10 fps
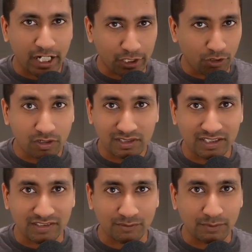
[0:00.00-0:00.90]
And all
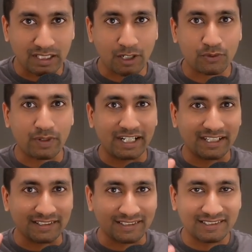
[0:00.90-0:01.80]
this without
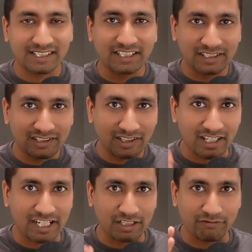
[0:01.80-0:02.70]
writing a single
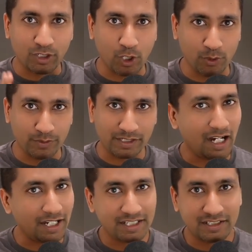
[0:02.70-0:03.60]
line of code.
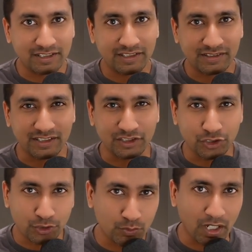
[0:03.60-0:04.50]
I did this in
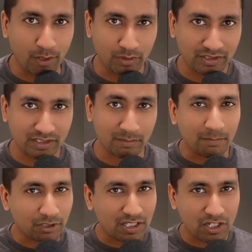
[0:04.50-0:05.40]
2 hours, and I'm
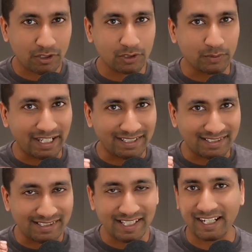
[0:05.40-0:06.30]
going to show you
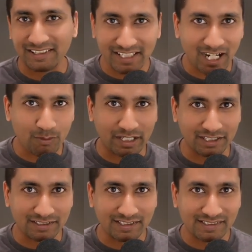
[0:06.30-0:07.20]
exactly how I
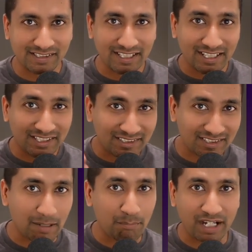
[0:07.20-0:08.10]
did this
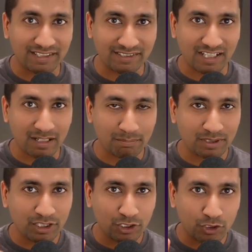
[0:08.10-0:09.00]
step by step,
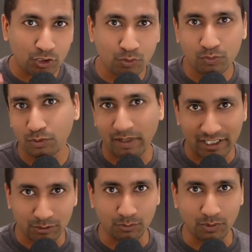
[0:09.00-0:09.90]
tool by
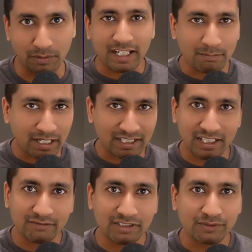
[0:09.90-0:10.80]
tool. And by the
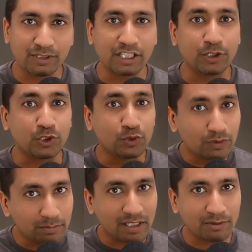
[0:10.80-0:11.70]
end of this video, you
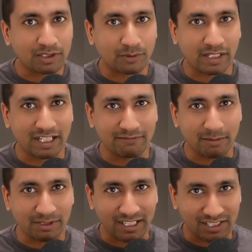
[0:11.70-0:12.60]
will be able to create a
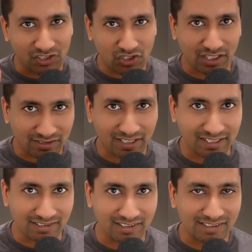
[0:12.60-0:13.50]
website just
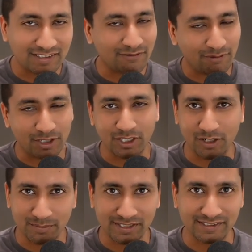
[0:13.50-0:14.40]
like this for
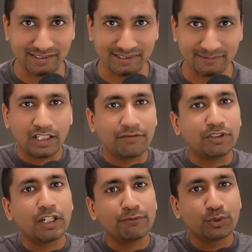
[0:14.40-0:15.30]
your business. If
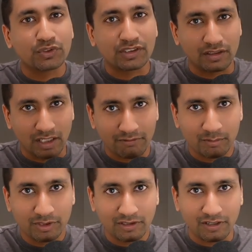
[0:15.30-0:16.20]
you have used
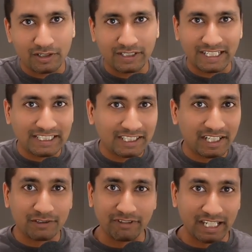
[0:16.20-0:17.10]
Lovable or any
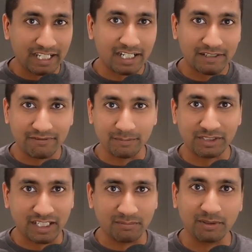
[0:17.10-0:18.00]
kind of AI
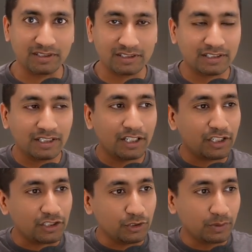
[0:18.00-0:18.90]
website builder,
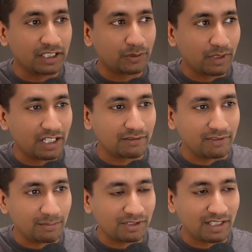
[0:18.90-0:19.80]
you can create a
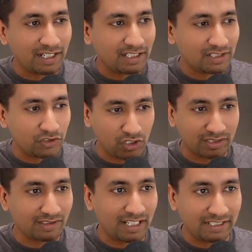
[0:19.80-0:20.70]
website
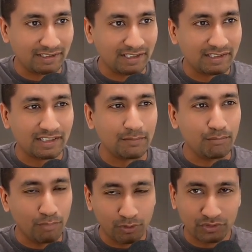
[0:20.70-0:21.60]
just like this, and
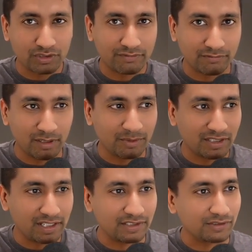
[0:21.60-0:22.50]
most of the
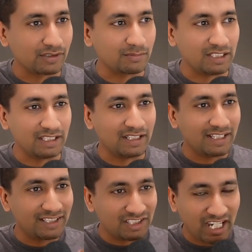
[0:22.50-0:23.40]
website is going to be
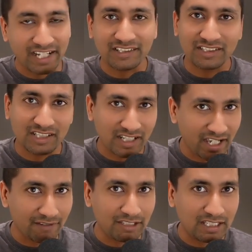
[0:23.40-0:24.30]
text
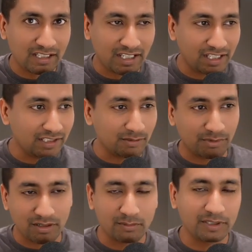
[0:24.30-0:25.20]
heavy, and there are
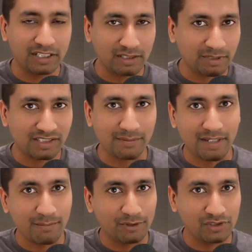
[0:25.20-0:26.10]
probably going to be some
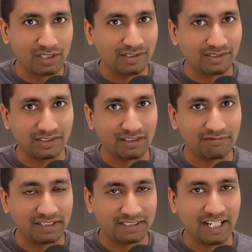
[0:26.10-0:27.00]
emojis and stuff
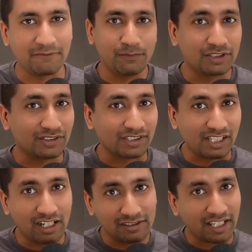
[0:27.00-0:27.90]
like that, which is a
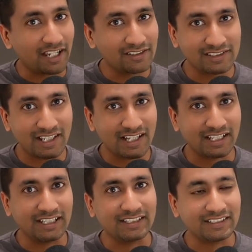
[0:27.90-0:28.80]
telltale
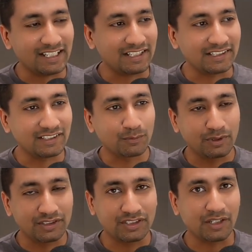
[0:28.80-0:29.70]
sign that this
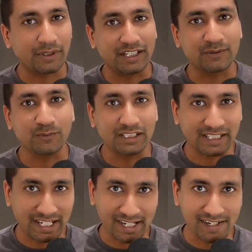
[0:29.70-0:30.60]
was generated with
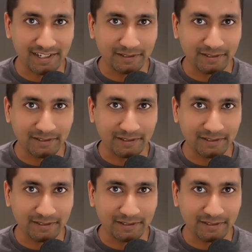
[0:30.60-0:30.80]
AI.